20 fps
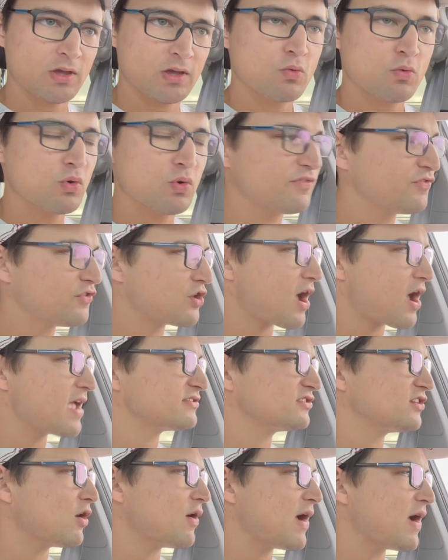Well, if you
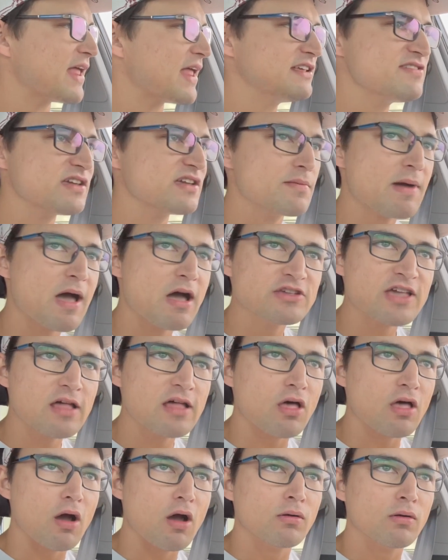guys know anything about
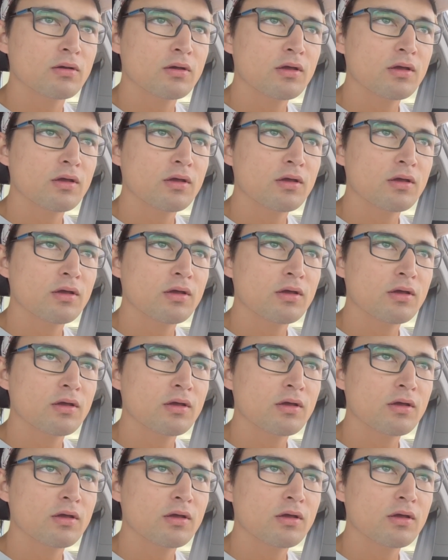Yellow,